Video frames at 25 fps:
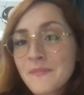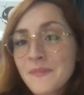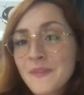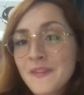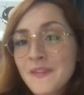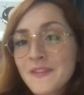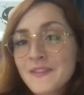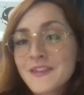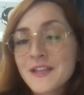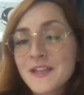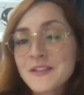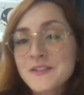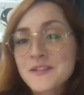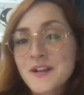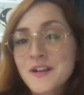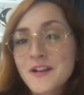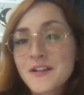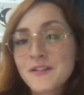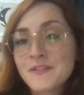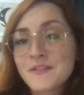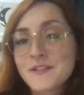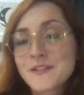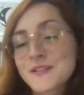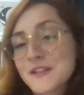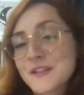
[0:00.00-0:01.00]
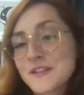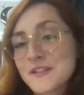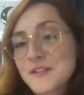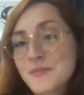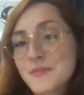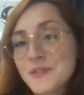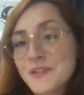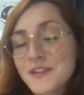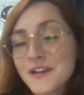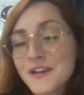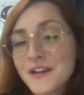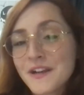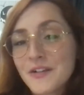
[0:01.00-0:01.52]
That's kind of the
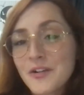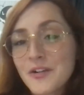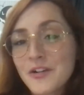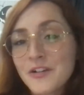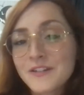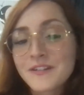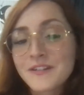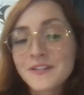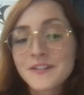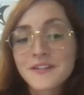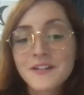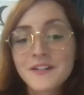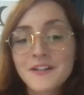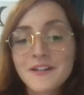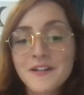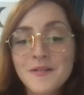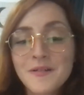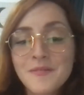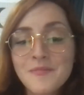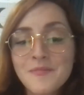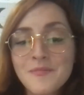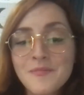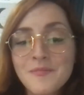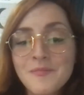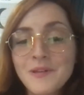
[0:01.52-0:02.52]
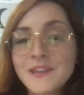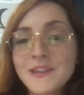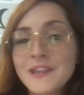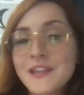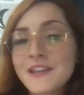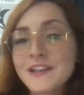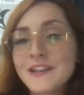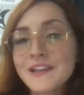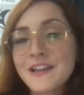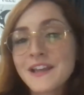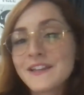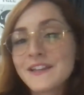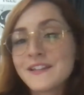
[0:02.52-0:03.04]
sentiment that I got. But then
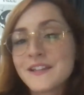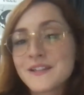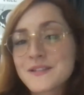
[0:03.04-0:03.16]
again,